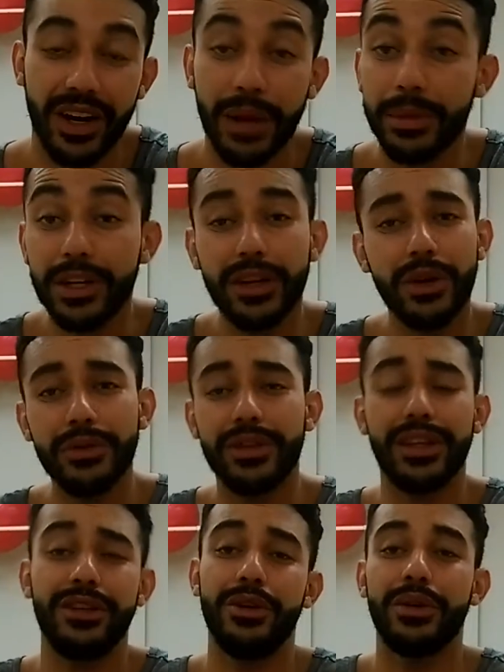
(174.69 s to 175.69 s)
I'm going to go to
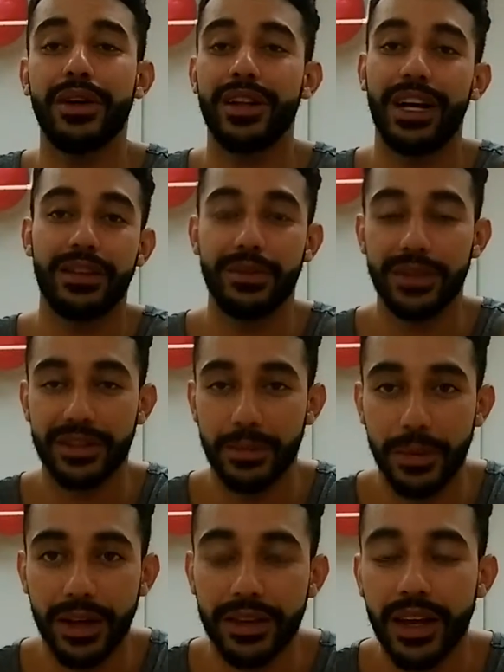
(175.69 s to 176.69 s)
that yoga class once a
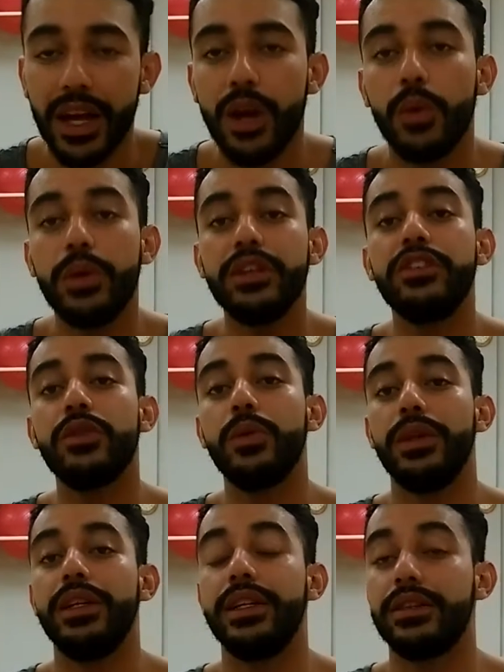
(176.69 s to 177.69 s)
month. What is your
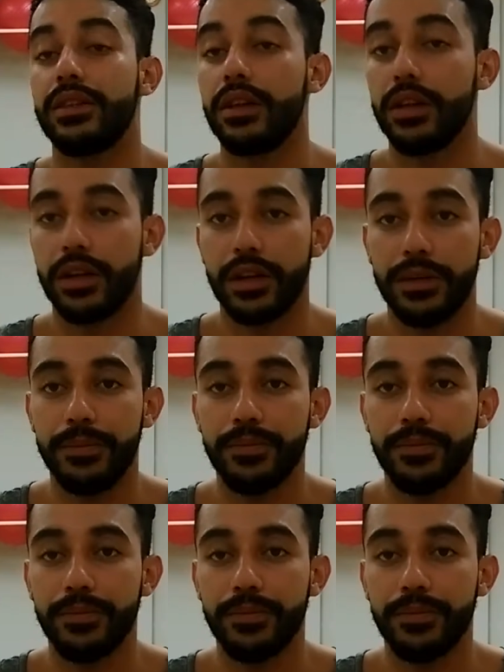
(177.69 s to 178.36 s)
willingness to learn?